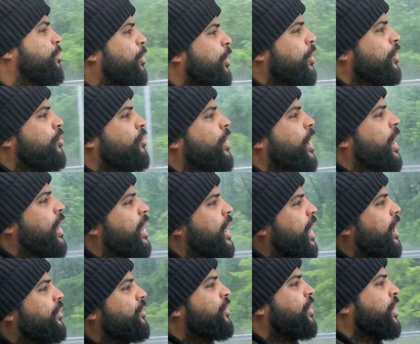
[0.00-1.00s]
a new head
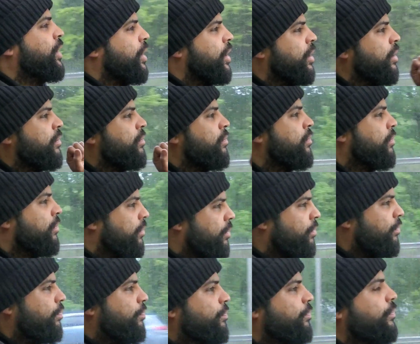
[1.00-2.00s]
gasket in,
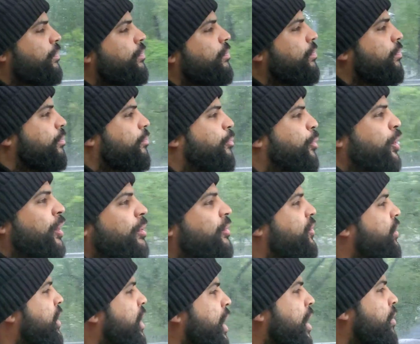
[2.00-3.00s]
put it
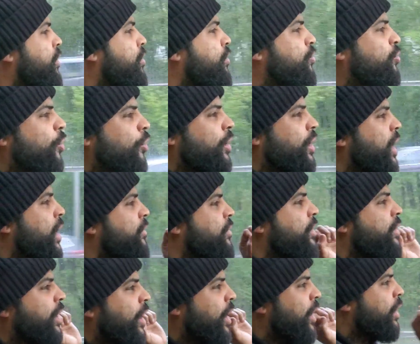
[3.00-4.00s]
together, torque
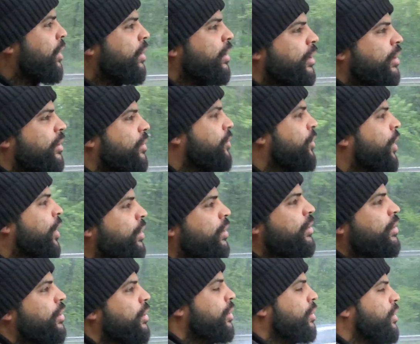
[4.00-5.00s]
everything, done.
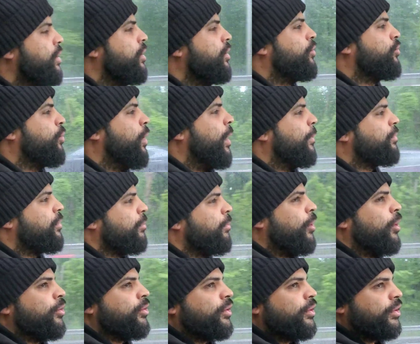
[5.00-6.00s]
Swap the
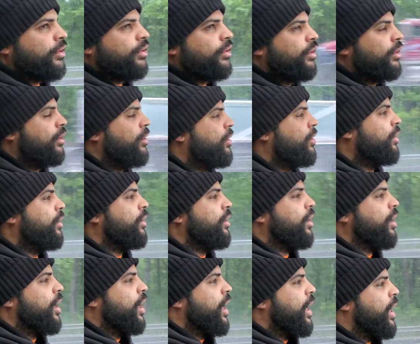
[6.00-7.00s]
motor,
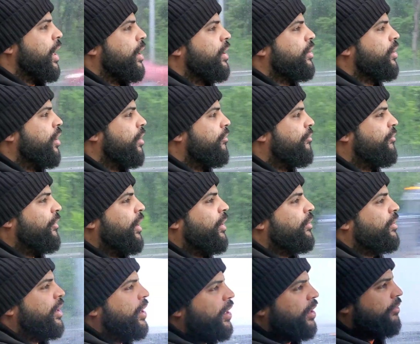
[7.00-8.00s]
and fire
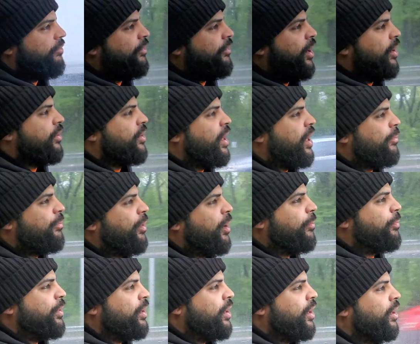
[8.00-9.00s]
that
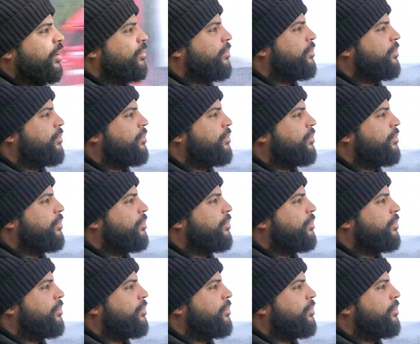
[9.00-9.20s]
puppy up.